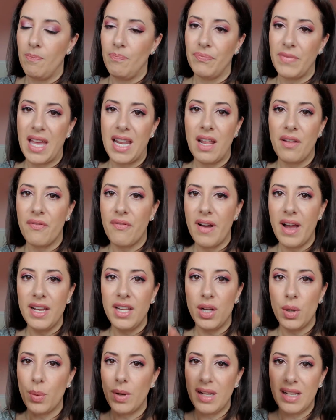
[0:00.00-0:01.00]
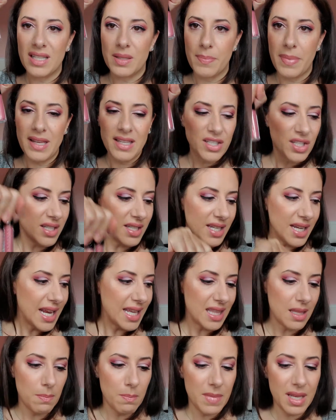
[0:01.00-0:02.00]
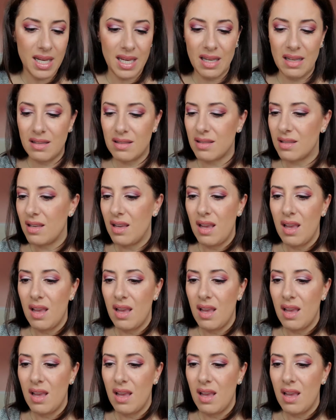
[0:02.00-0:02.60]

And I find, you know what, it's best just to get the minis